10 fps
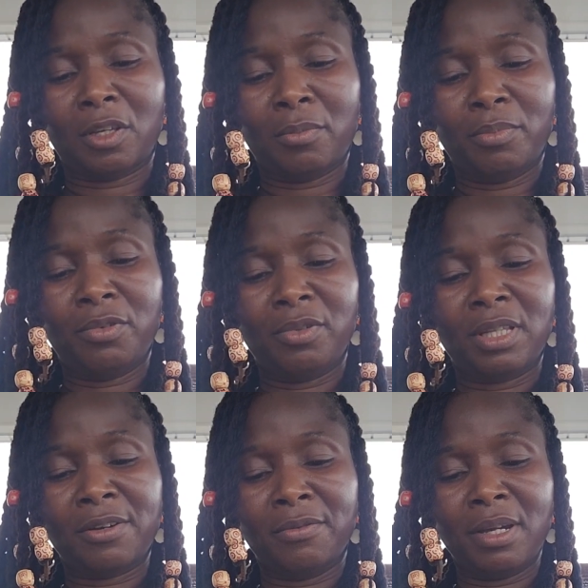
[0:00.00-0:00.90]
And pull
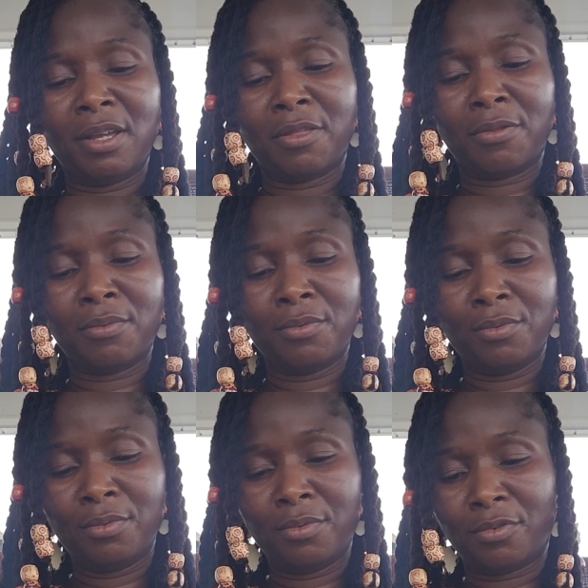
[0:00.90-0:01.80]
that red
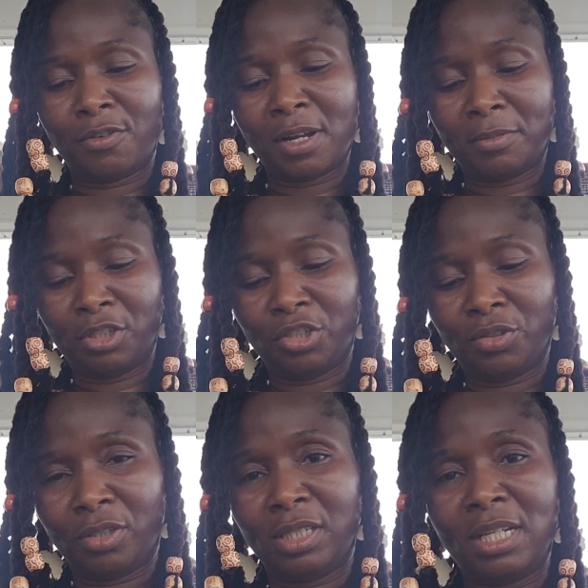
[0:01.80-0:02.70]
through, grab the
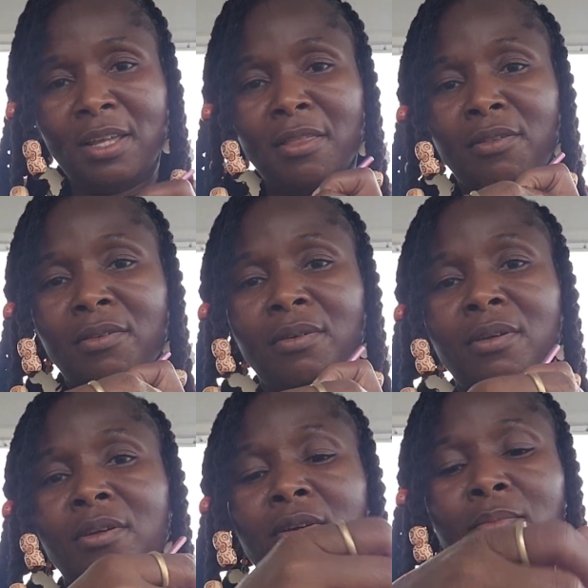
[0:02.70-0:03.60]
shorter length,
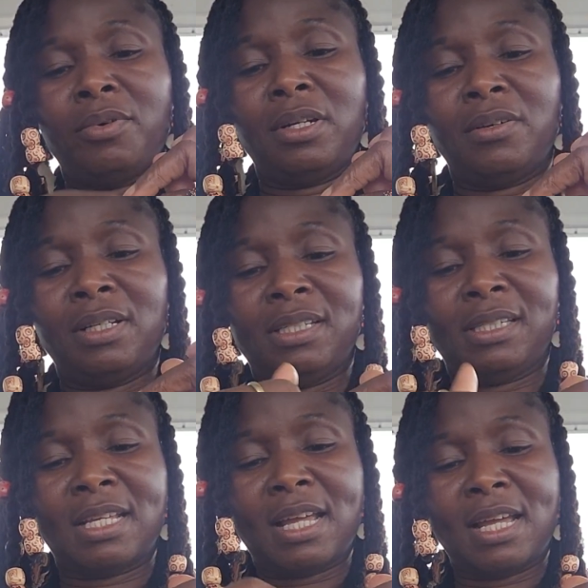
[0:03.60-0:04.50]
put it on the
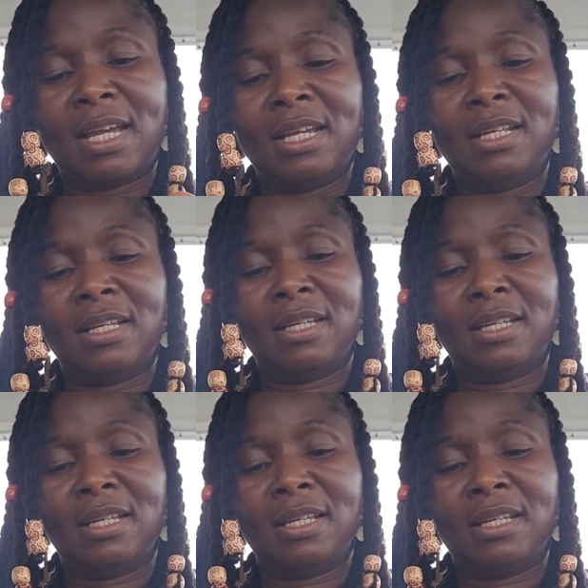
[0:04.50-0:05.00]
side,